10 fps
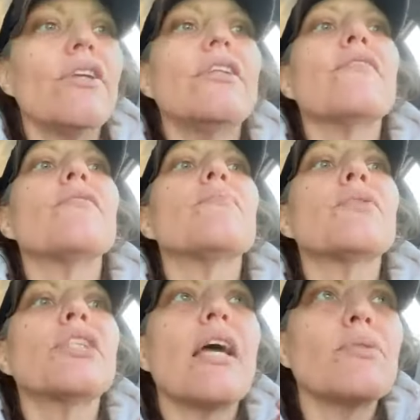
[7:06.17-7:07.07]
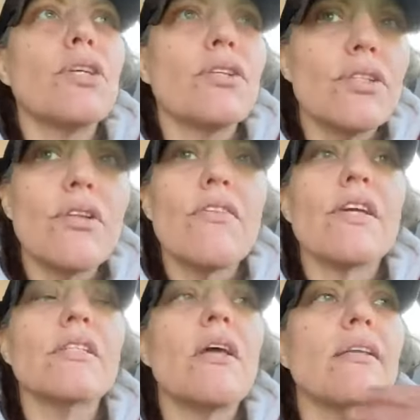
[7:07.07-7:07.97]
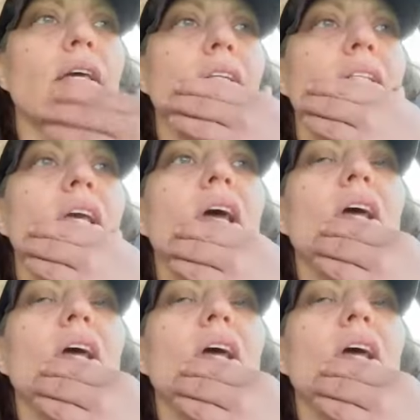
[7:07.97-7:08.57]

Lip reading: different perceptions and things like this.